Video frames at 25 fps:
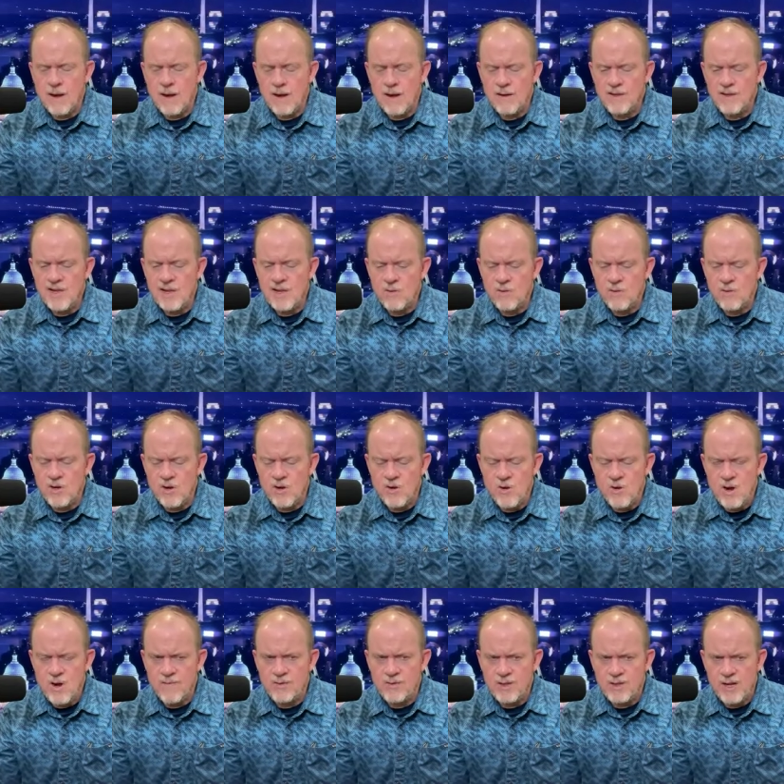I think you
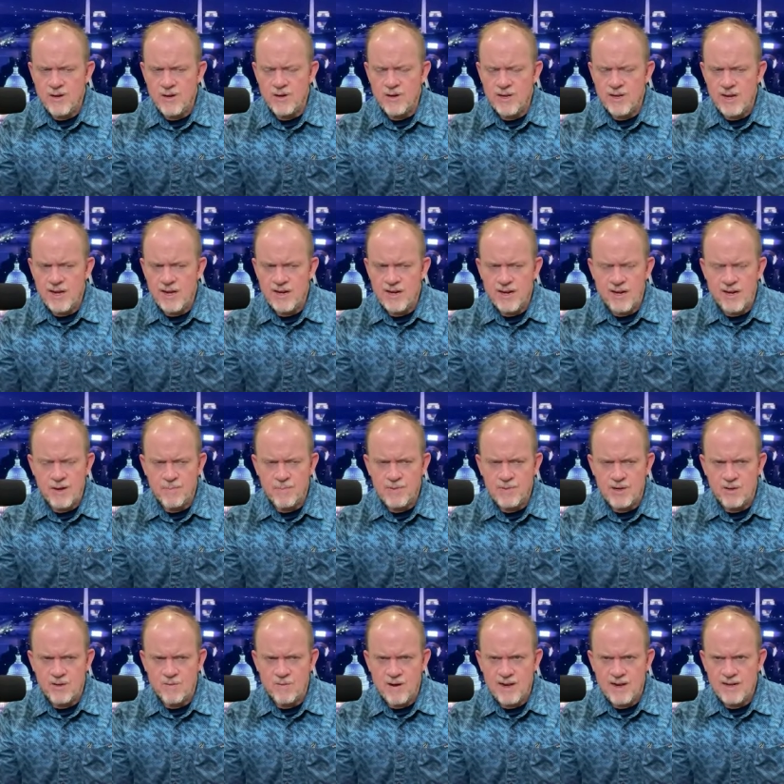have Letterkenny up
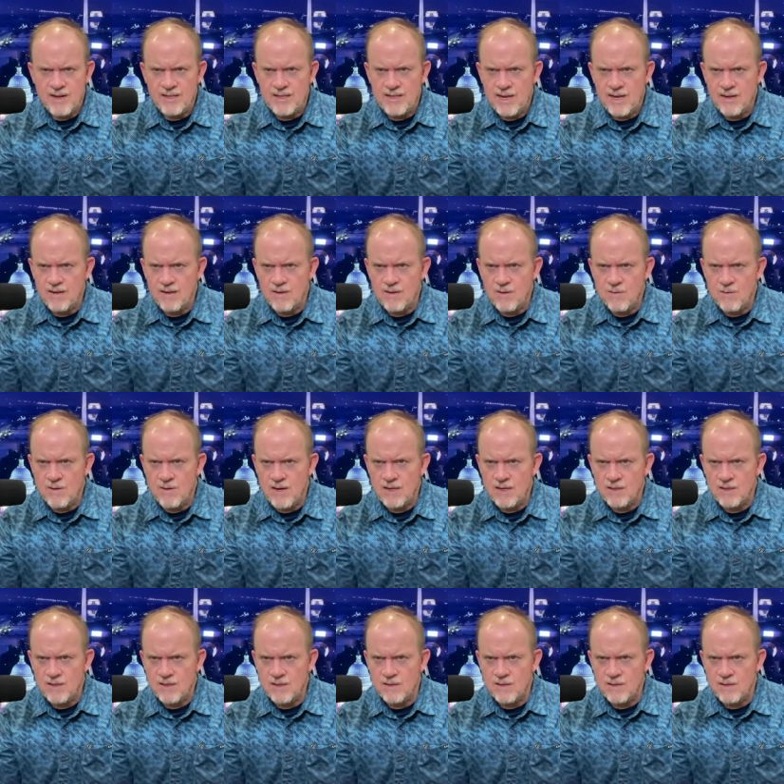there, right? Is that correct?